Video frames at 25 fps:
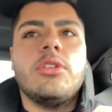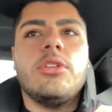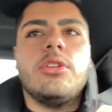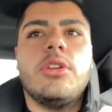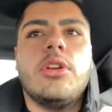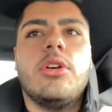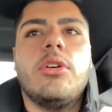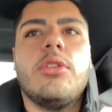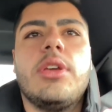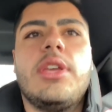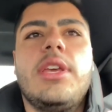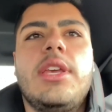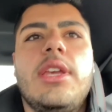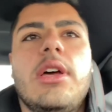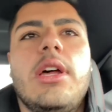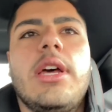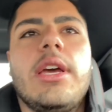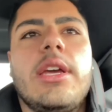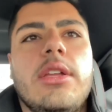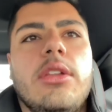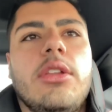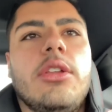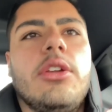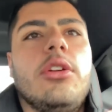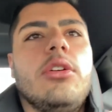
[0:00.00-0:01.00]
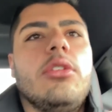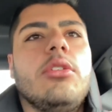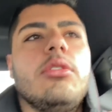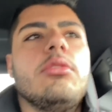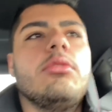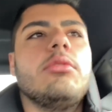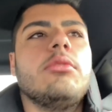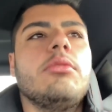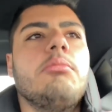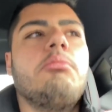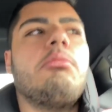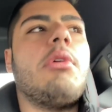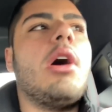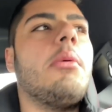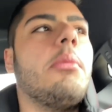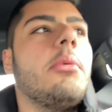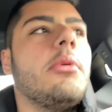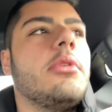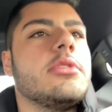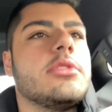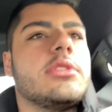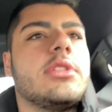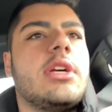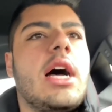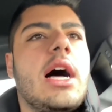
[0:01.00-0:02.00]
you know, heat, like little
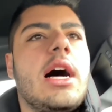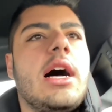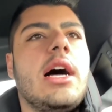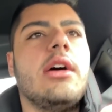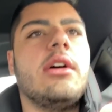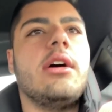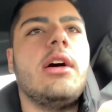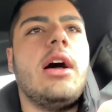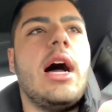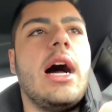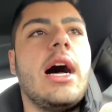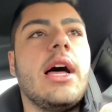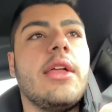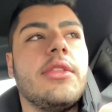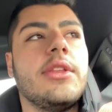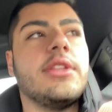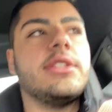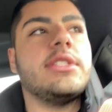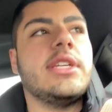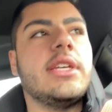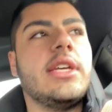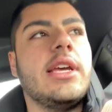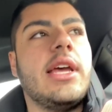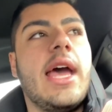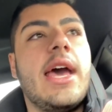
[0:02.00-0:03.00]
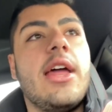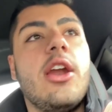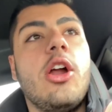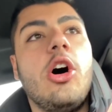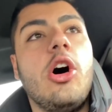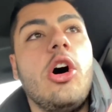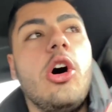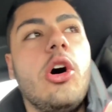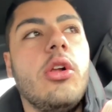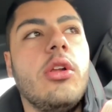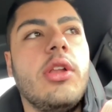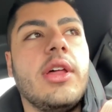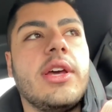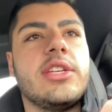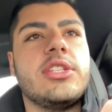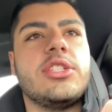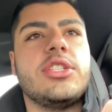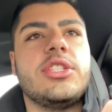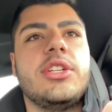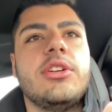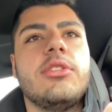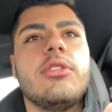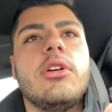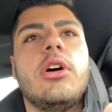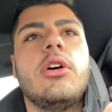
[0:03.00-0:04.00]
bubbles on the tint at all, like
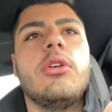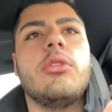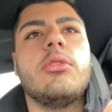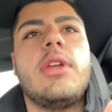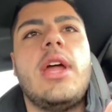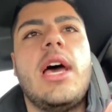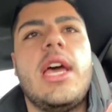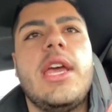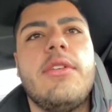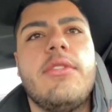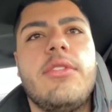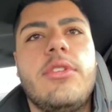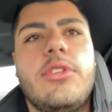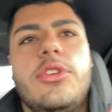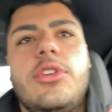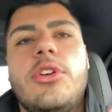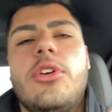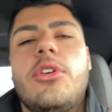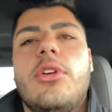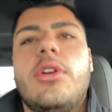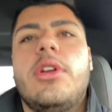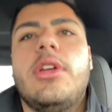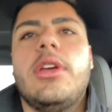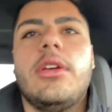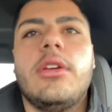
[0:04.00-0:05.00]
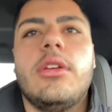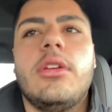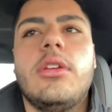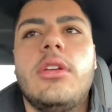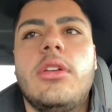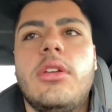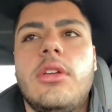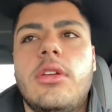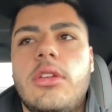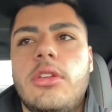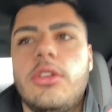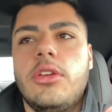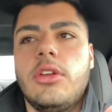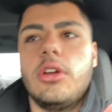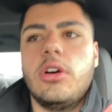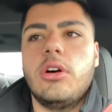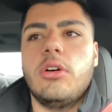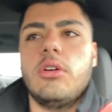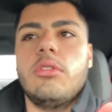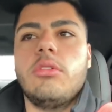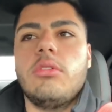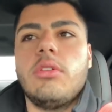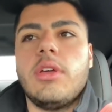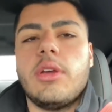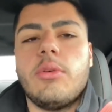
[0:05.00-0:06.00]
zero, not even during, you
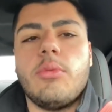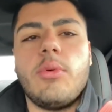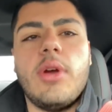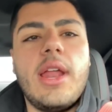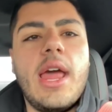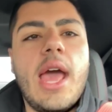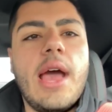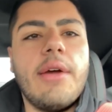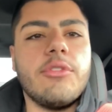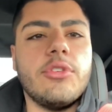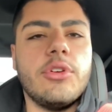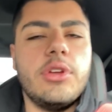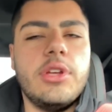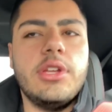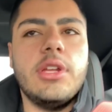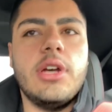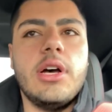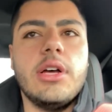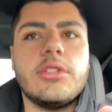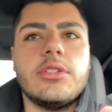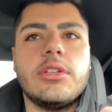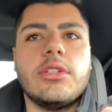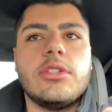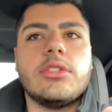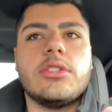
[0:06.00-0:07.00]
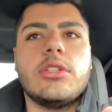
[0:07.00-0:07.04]
know, like right after he does it.